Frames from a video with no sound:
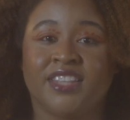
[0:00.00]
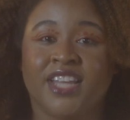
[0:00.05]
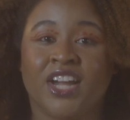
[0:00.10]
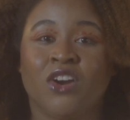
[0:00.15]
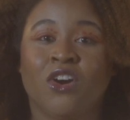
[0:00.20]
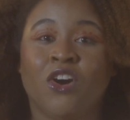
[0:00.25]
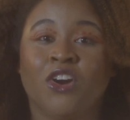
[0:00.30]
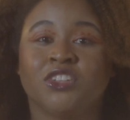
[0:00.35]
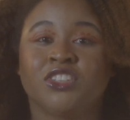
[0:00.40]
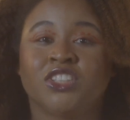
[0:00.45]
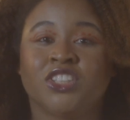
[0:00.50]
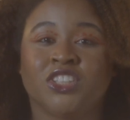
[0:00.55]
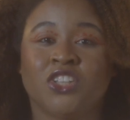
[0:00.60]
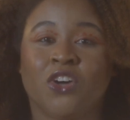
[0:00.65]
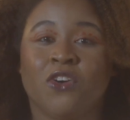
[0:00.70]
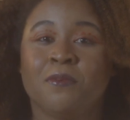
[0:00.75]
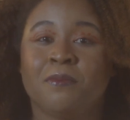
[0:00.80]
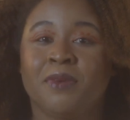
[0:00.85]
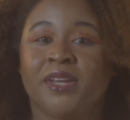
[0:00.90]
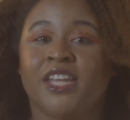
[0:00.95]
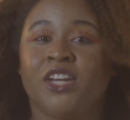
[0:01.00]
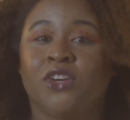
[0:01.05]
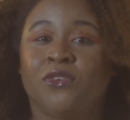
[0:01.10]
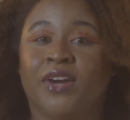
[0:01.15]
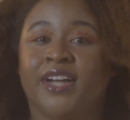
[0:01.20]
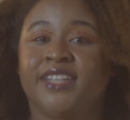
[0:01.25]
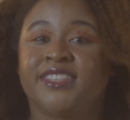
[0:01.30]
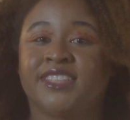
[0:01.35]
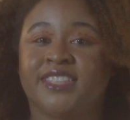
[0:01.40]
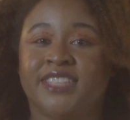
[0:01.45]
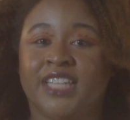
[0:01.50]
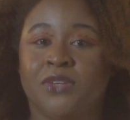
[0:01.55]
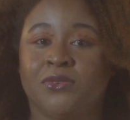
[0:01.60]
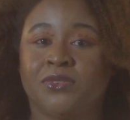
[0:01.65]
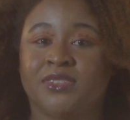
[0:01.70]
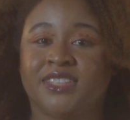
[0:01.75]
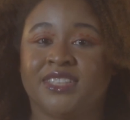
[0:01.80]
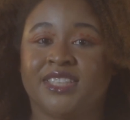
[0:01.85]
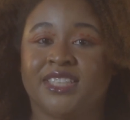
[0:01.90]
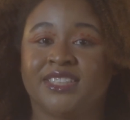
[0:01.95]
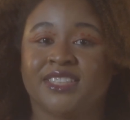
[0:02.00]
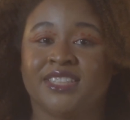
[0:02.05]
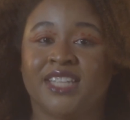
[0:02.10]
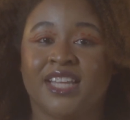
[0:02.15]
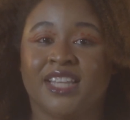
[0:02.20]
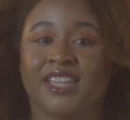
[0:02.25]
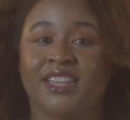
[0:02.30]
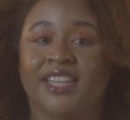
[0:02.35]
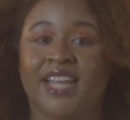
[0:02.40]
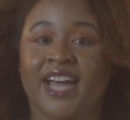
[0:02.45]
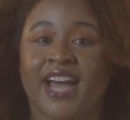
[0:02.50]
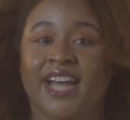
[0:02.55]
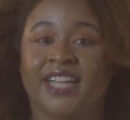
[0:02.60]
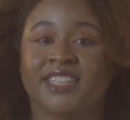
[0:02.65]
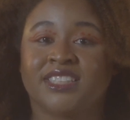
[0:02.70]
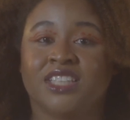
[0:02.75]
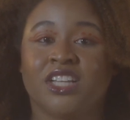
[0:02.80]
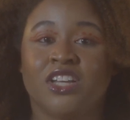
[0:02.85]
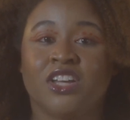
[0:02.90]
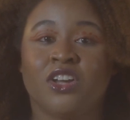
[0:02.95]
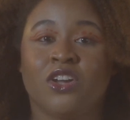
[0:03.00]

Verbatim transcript: There are so many great sequences that